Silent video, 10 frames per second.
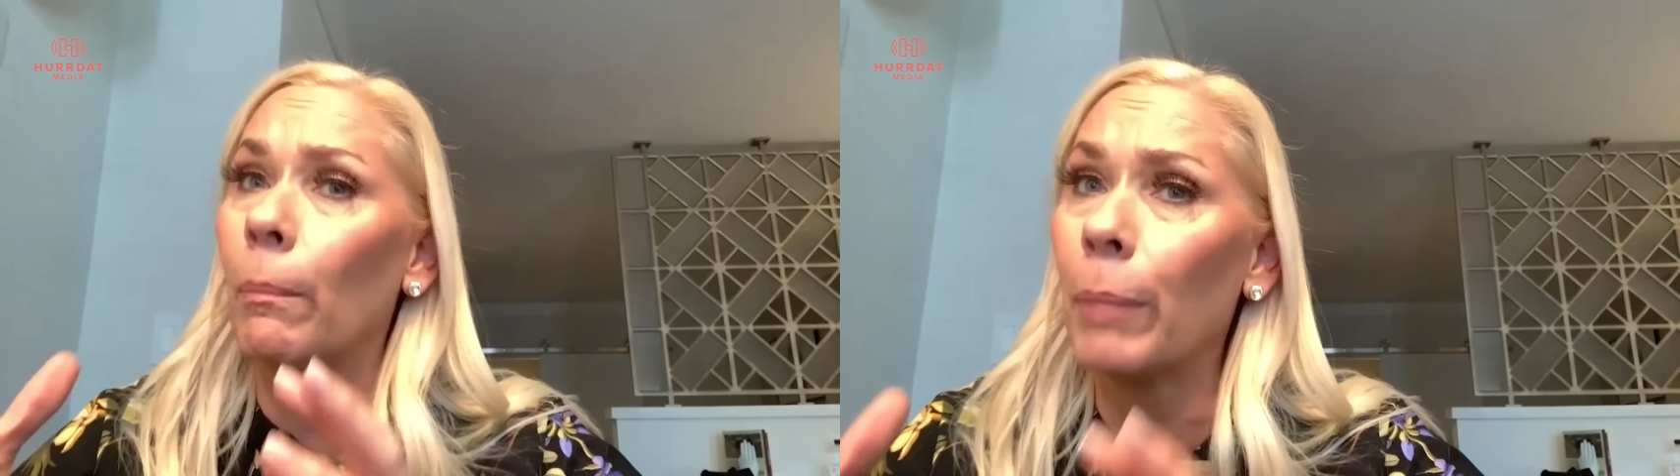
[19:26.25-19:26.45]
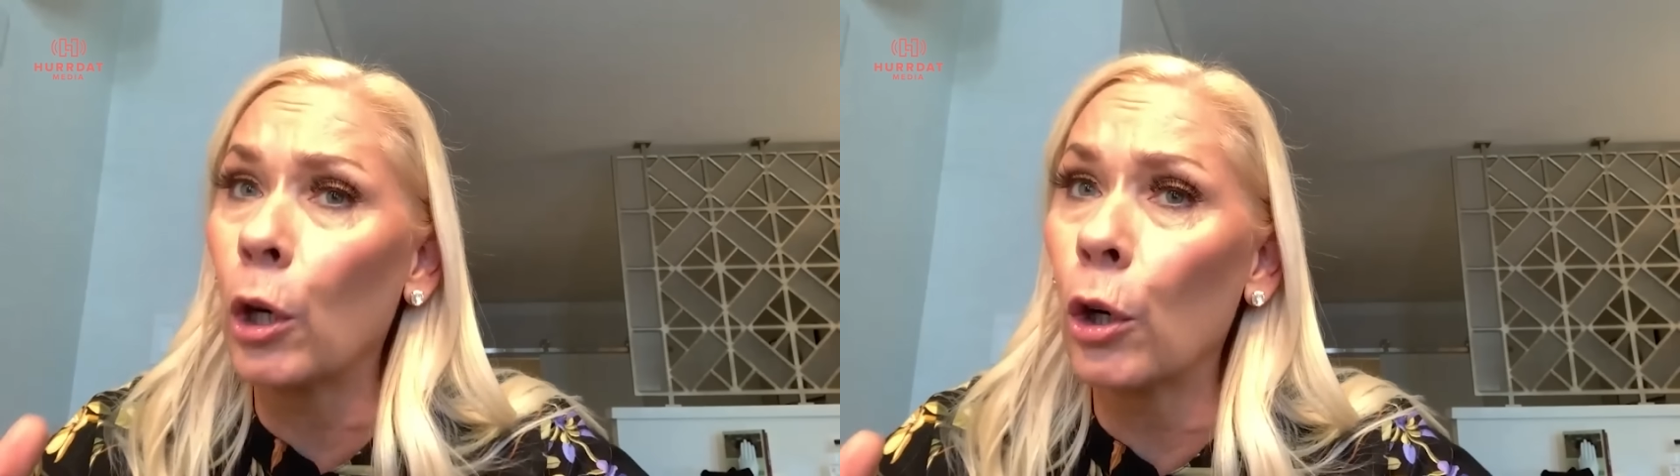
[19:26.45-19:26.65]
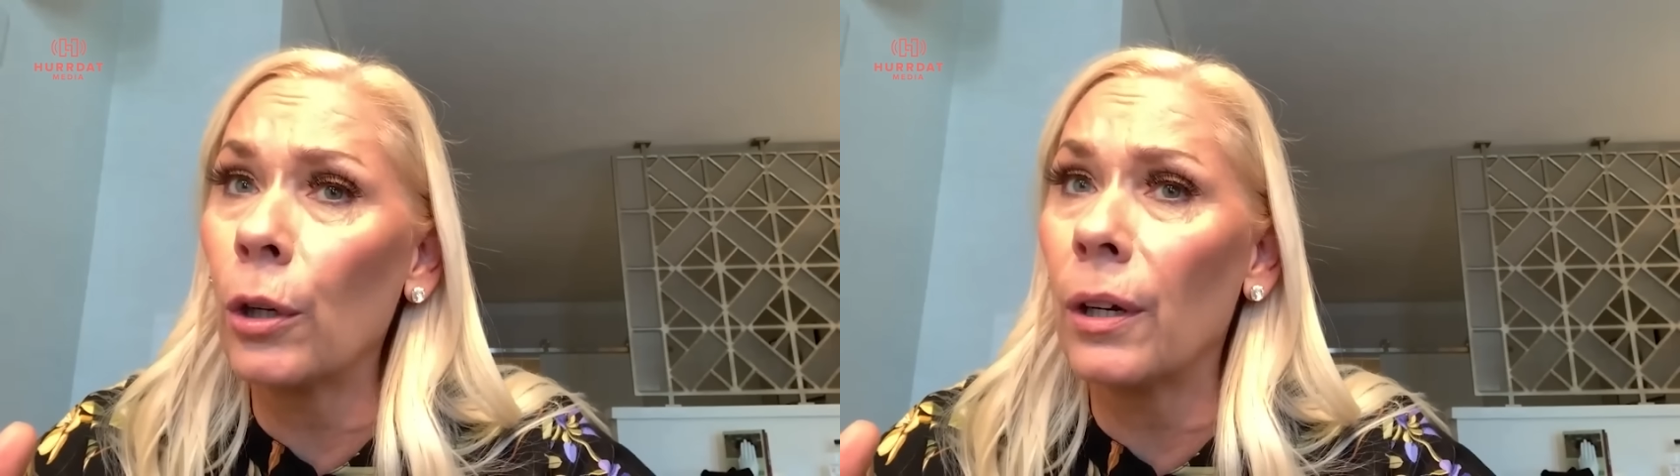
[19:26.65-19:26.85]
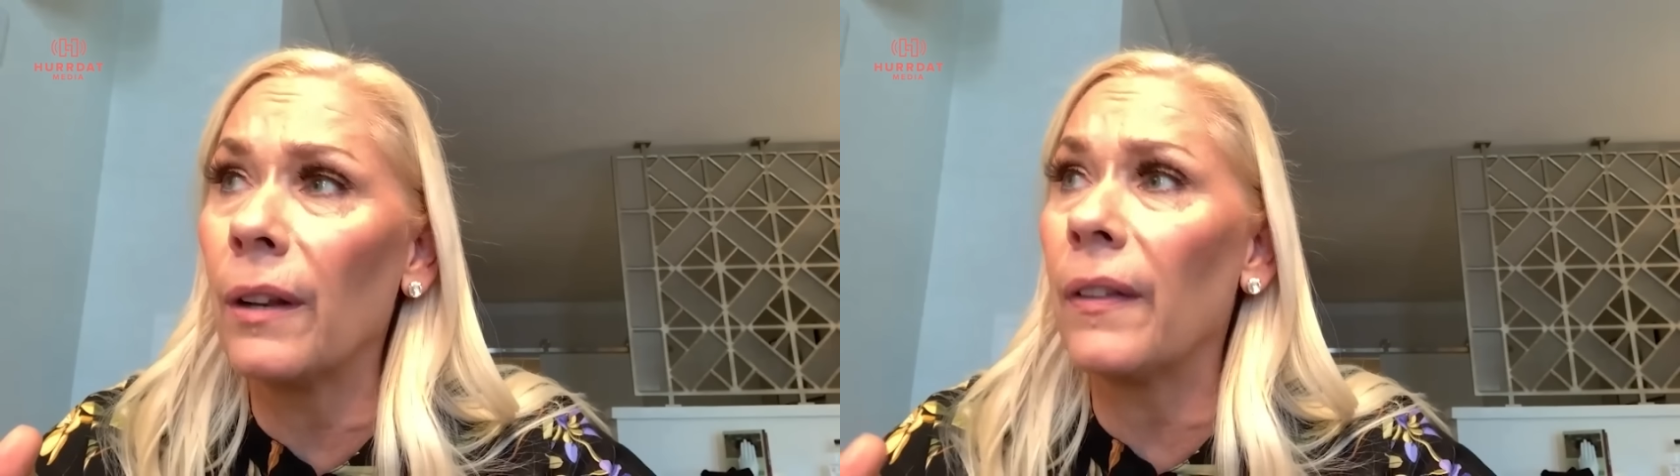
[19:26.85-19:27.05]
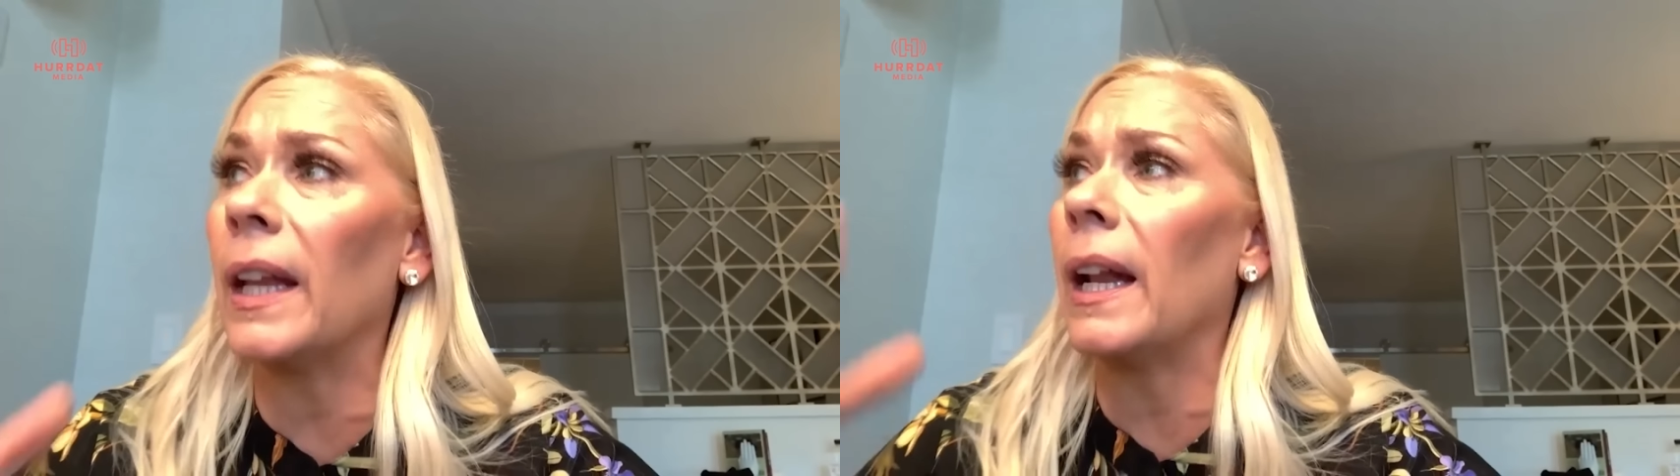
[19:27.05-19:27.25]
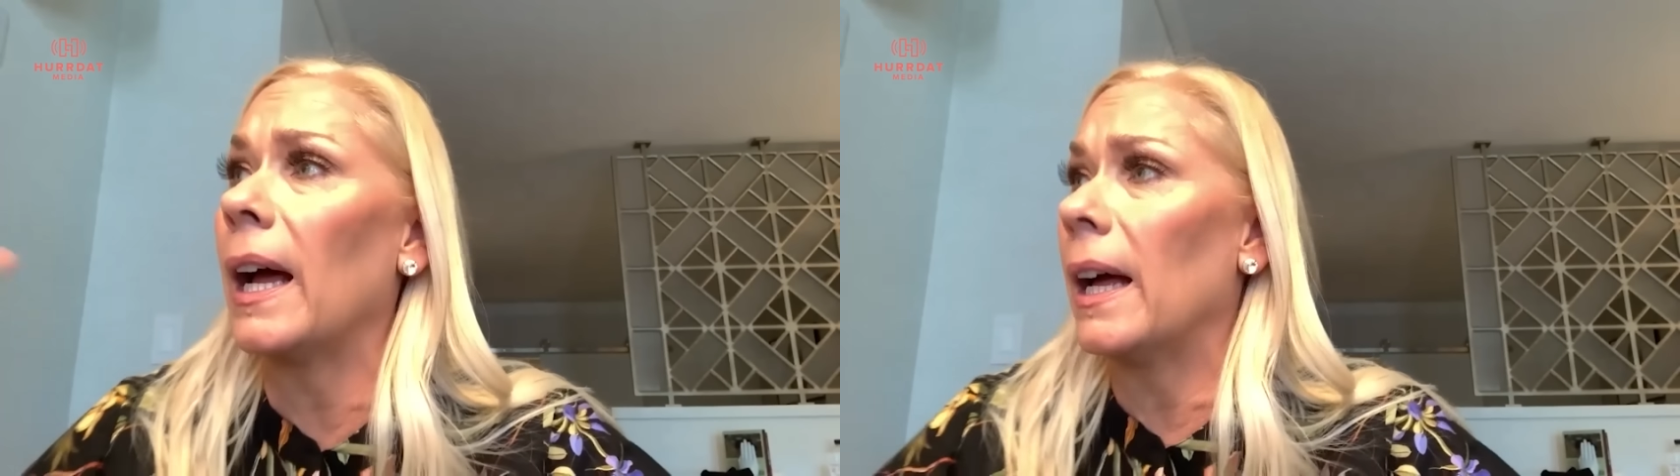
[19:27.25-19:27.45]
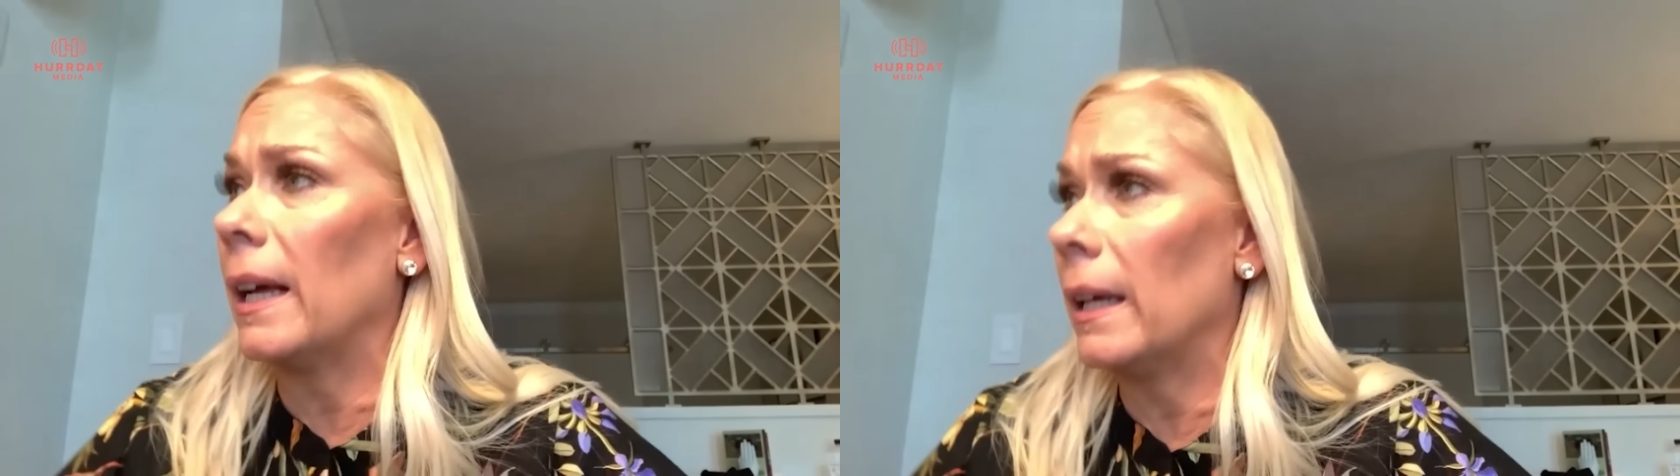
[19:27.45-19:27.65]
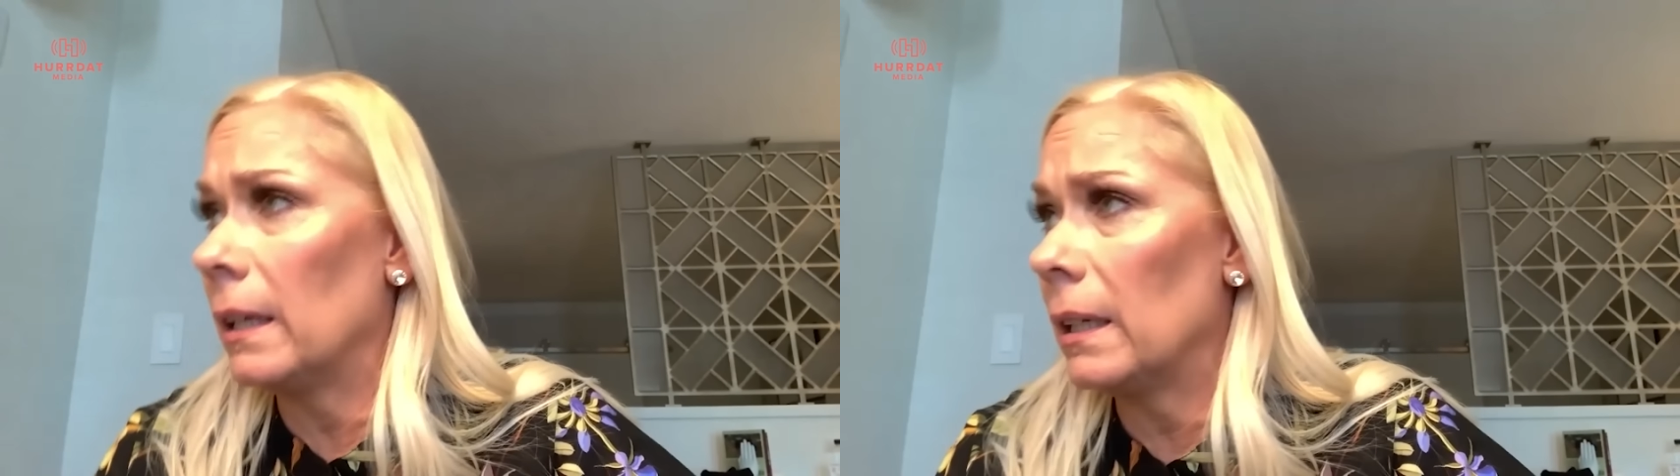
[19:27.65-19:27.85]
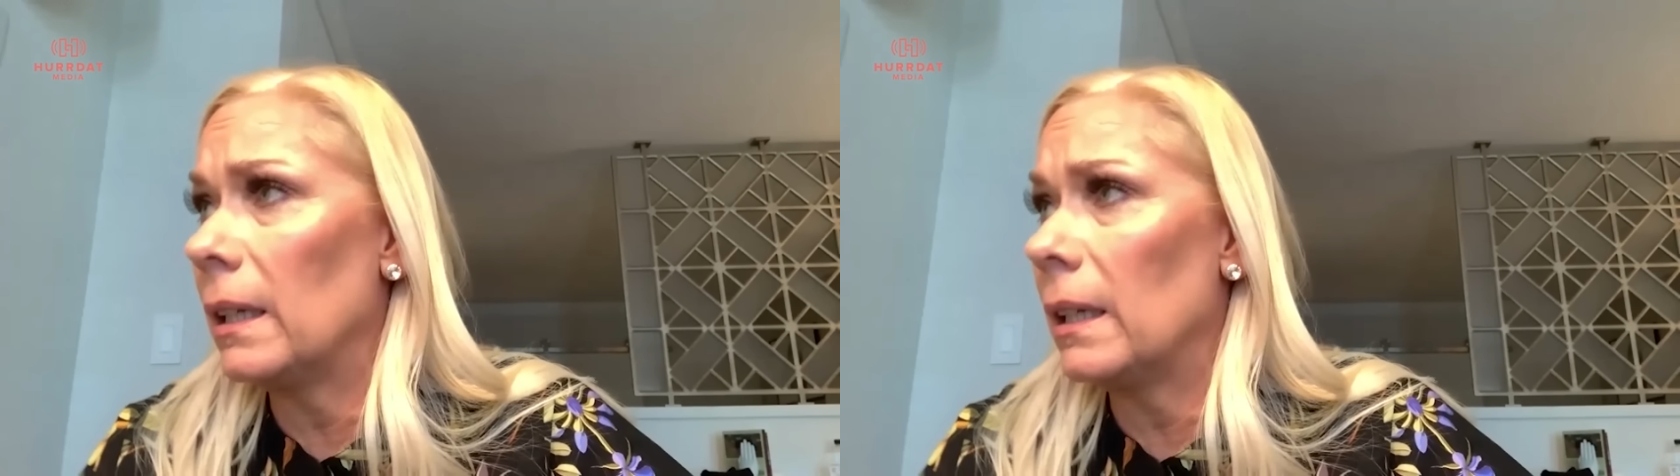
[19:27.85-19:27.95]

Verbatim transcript: burdened that I